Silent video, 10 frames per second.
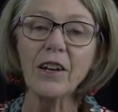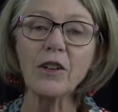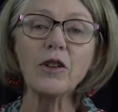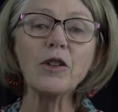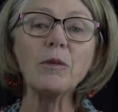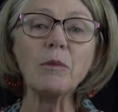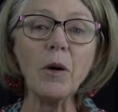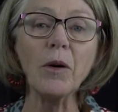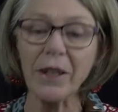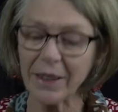Good
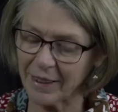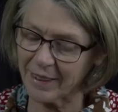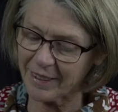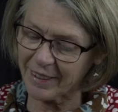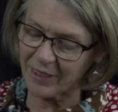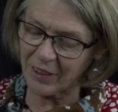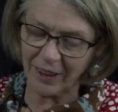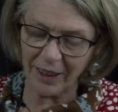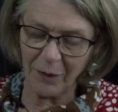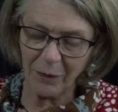morning, said
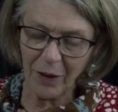Chinky.